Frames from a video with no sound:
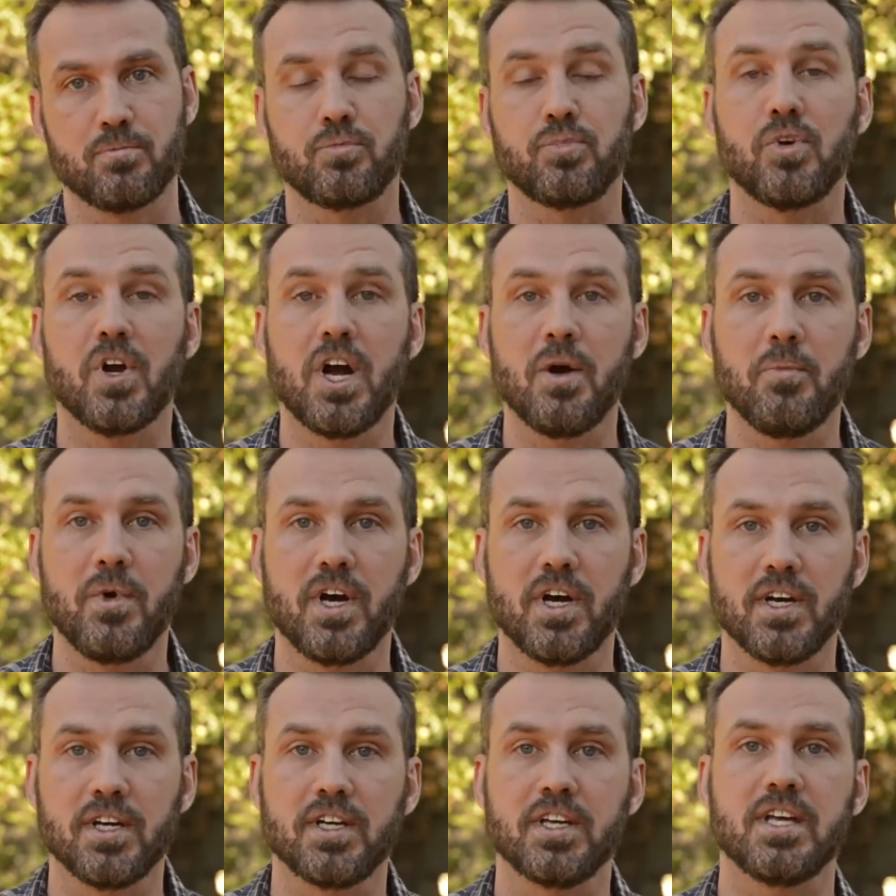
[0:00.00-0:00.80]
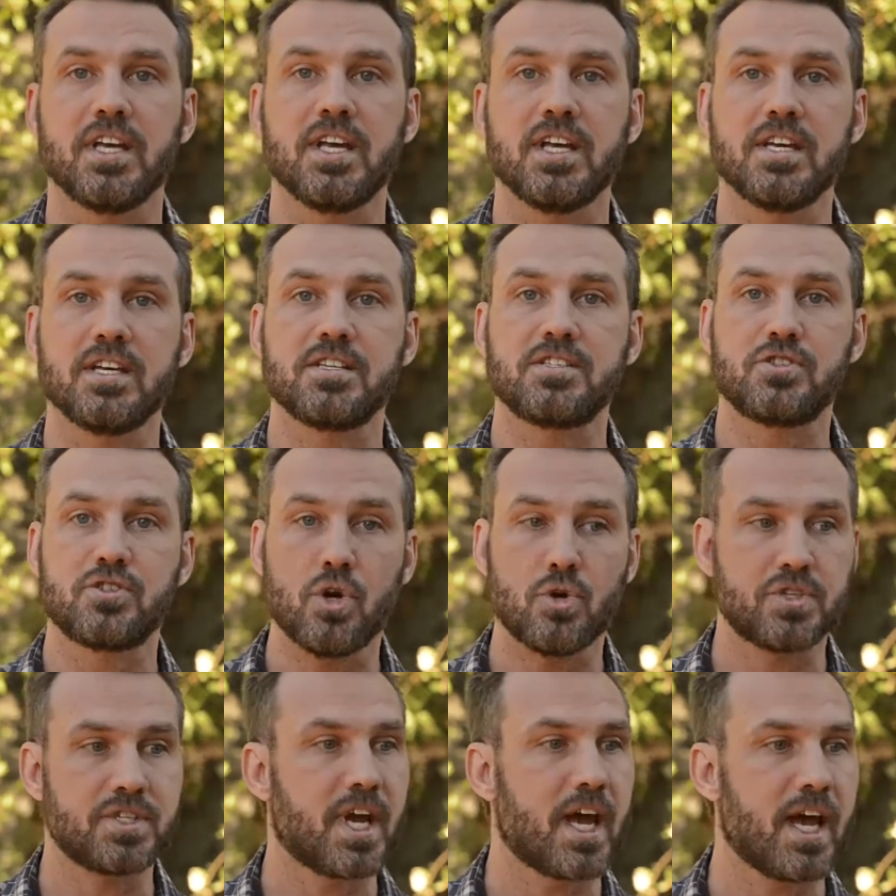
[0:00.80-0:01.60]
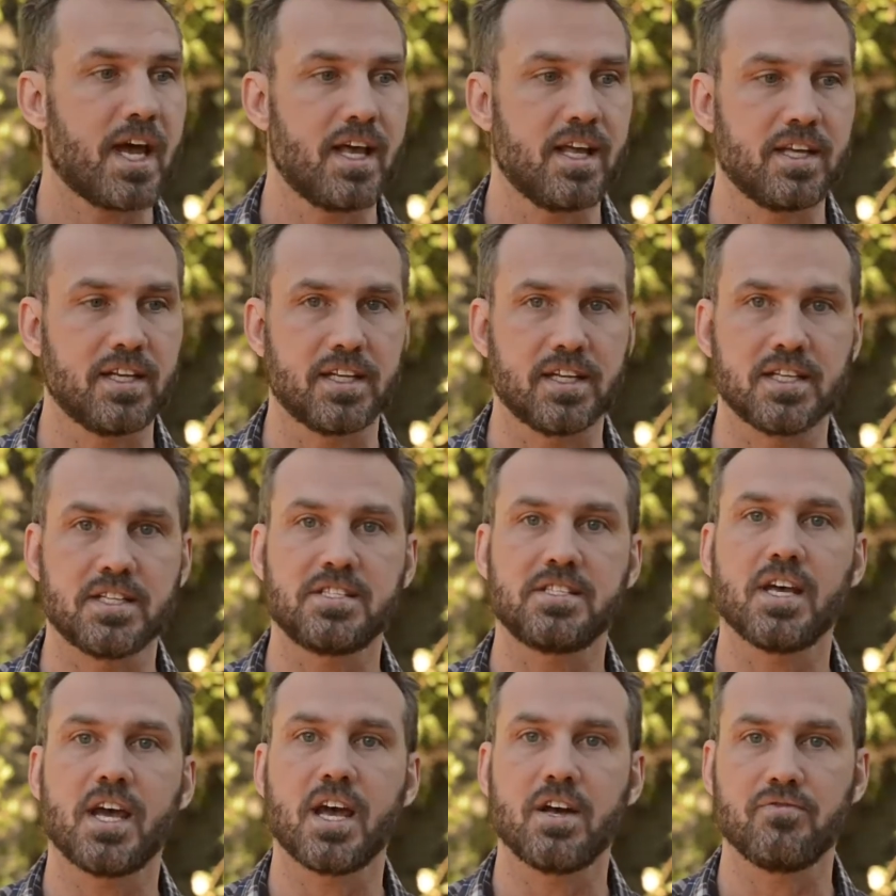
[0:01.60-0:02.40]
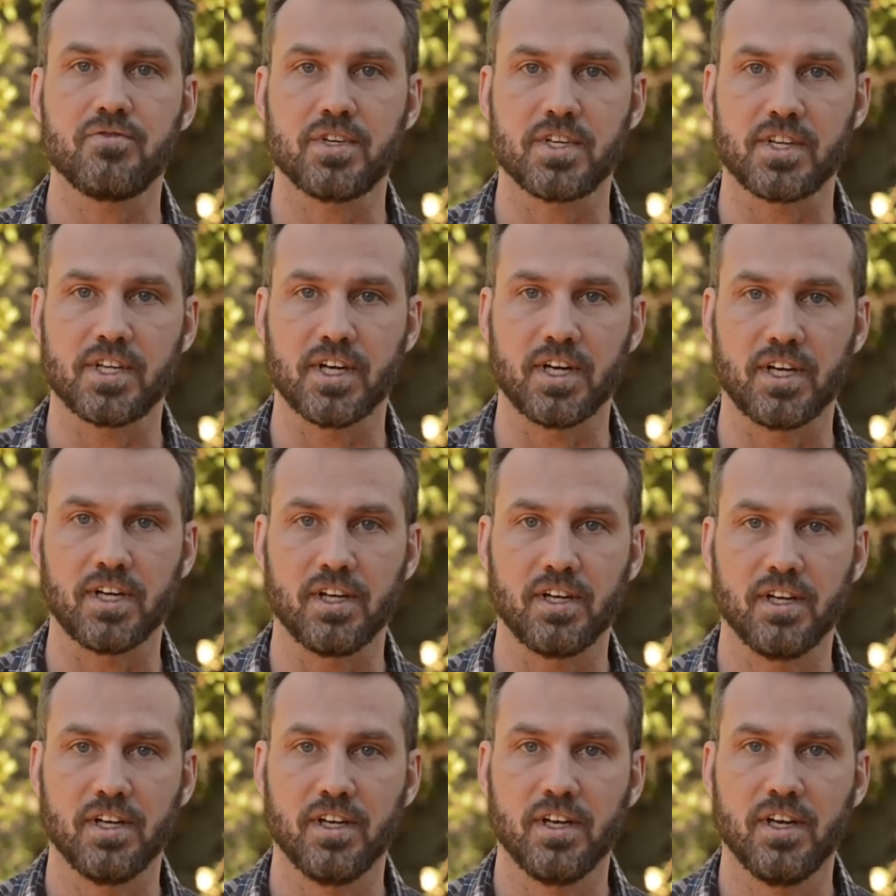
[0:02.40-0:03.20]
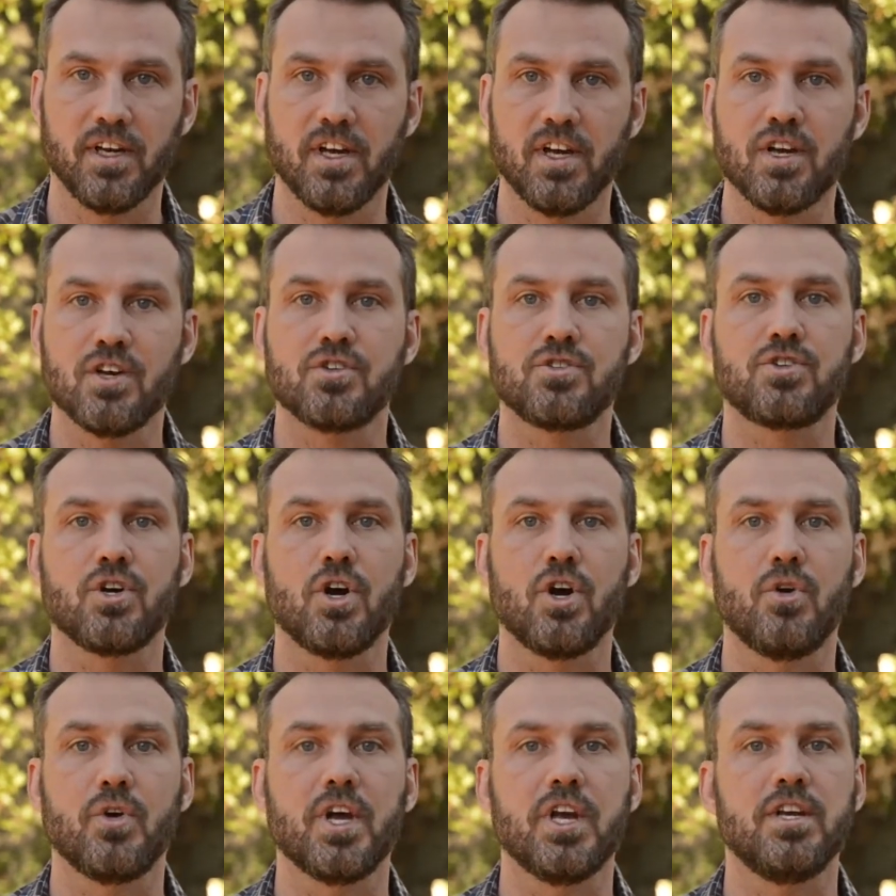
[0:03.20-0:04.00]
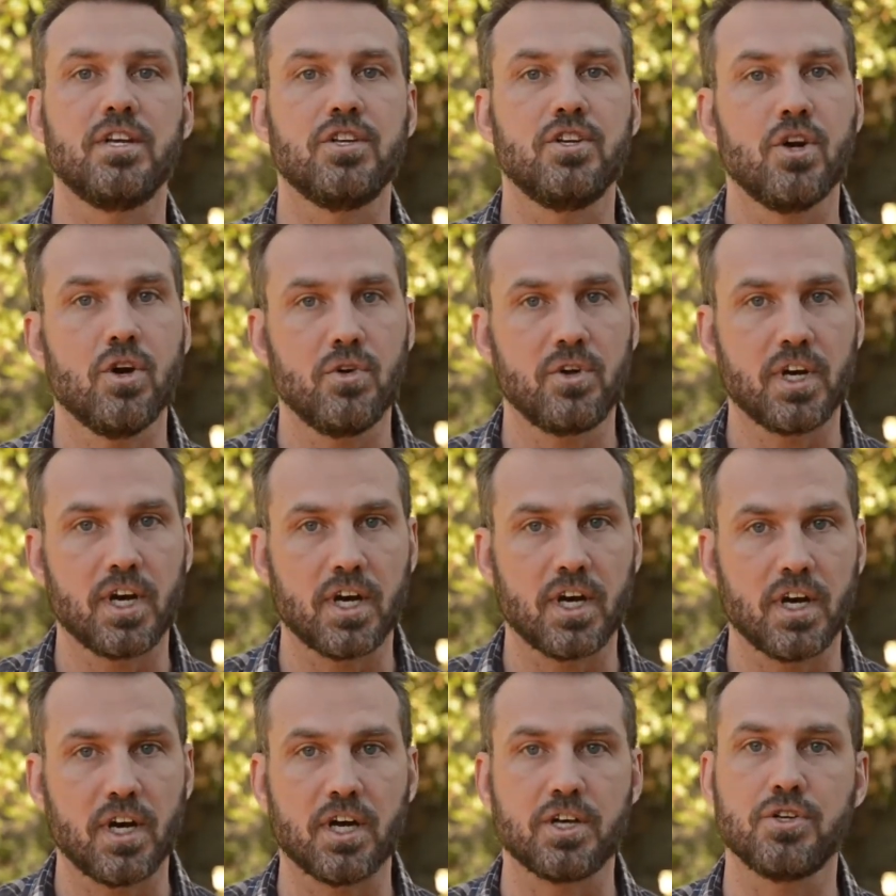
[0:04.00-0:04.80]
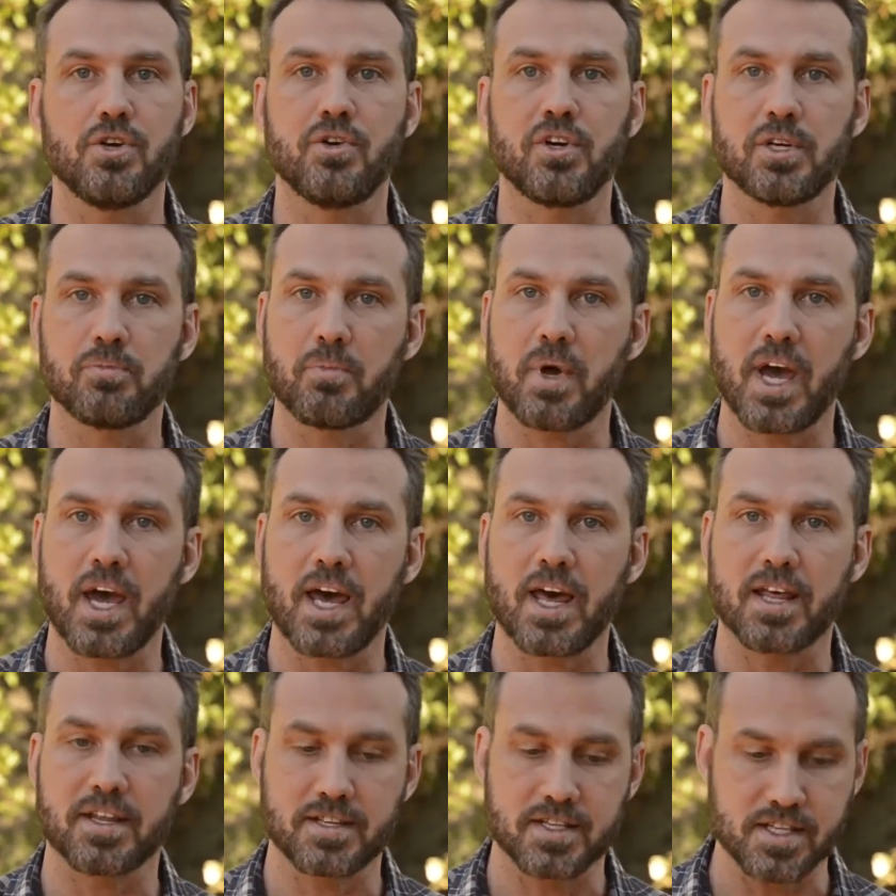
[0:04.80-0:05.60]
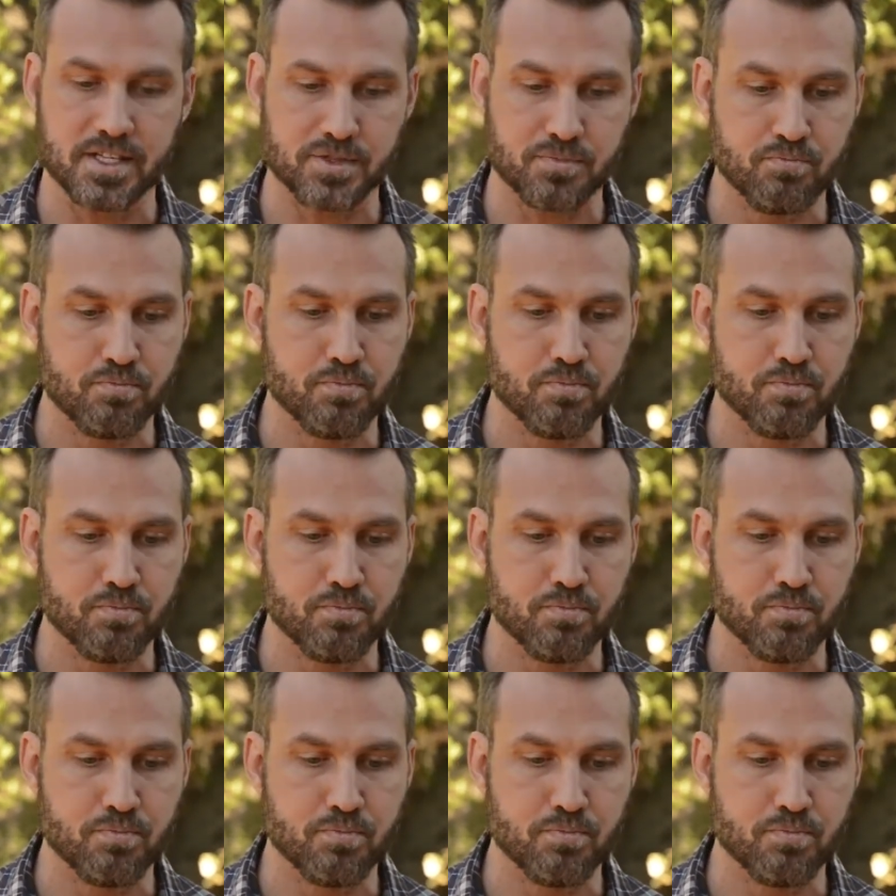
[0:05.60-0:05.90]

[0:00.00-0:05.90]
Brahman is totality, it's everything. So in yoga, a yogic path is